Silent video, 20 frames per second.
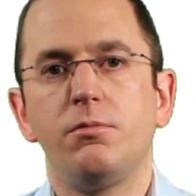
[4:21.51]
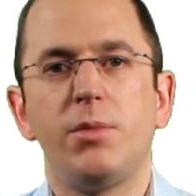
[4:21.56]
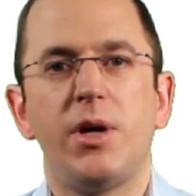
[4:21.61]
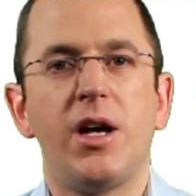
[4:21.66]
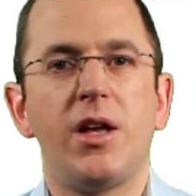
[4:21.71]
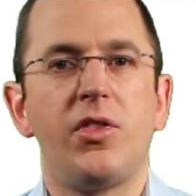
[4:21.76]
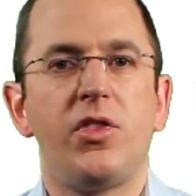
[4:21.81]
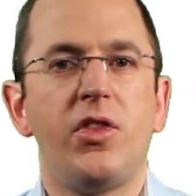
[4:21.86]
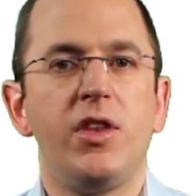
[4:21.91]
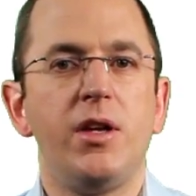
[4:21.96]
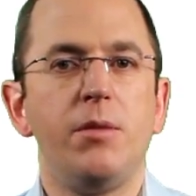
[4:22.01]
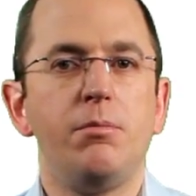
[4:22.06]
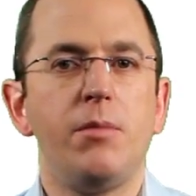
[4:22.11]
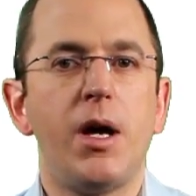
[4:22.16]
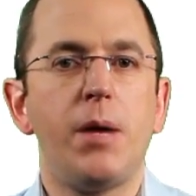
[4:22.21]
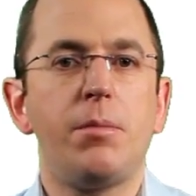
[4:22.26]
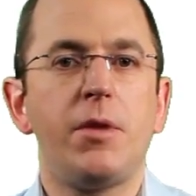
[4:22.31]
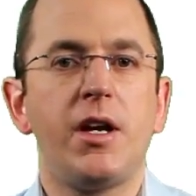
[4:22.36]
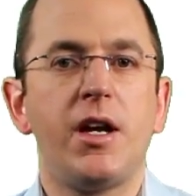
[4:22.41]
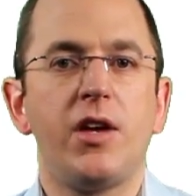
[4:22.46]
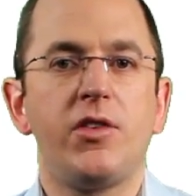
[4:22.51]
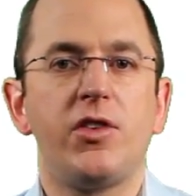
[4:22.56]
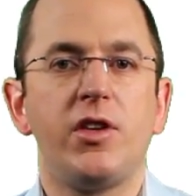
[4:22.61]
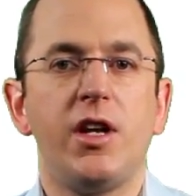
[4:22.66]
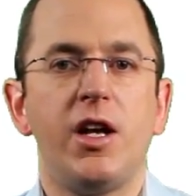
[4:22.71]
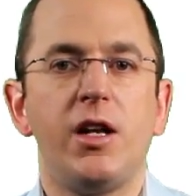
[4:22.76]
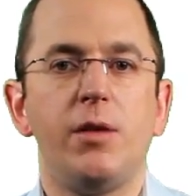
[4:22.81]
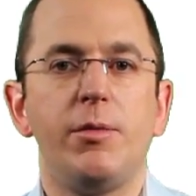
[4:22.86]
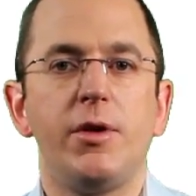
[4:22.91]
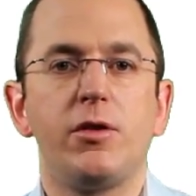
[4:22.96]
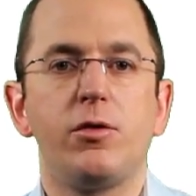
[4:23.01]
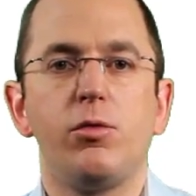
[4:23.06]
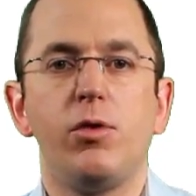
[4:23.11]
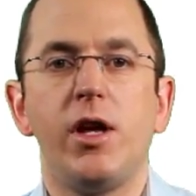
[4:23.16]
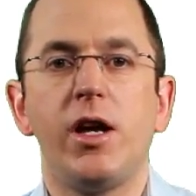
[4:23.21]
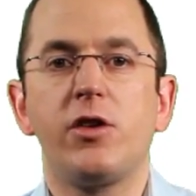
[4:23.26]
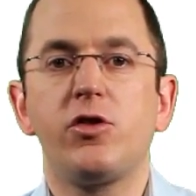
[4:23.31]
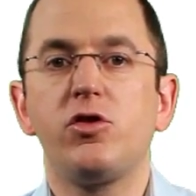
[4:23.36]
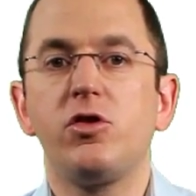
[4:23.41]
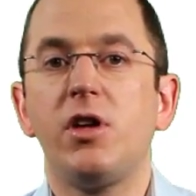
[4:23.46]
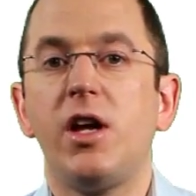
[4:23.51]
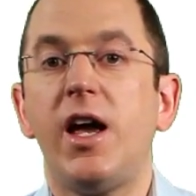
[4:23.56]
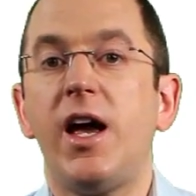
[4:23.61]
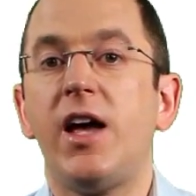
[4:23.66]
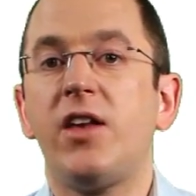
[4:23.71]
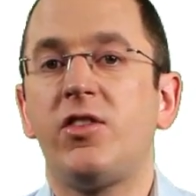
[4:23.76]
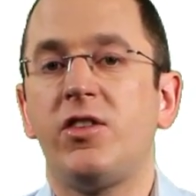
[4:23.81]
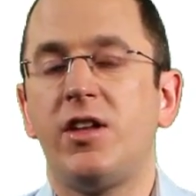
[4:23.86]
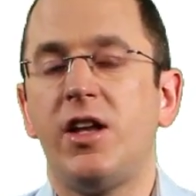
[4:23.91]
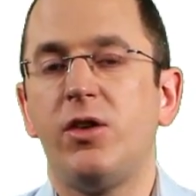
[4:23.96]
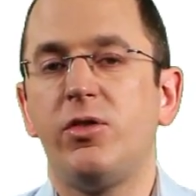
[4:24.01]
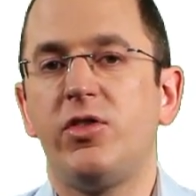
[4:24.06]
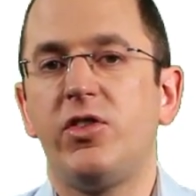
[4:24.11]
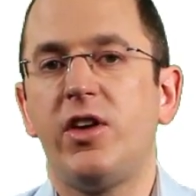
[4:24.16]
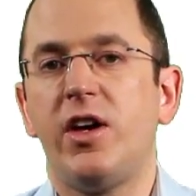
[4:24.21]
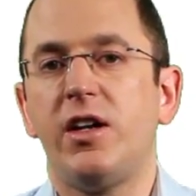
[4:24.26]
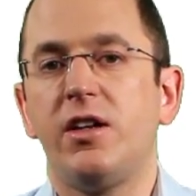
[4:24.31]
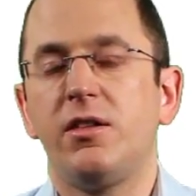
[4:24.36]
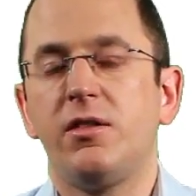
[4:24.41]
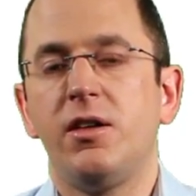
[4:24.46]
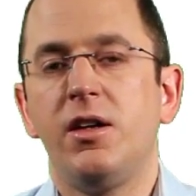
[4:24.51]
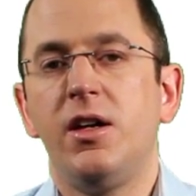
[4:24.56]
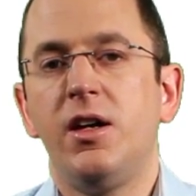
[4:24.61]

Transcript: But the mapping as an element collection has a downside.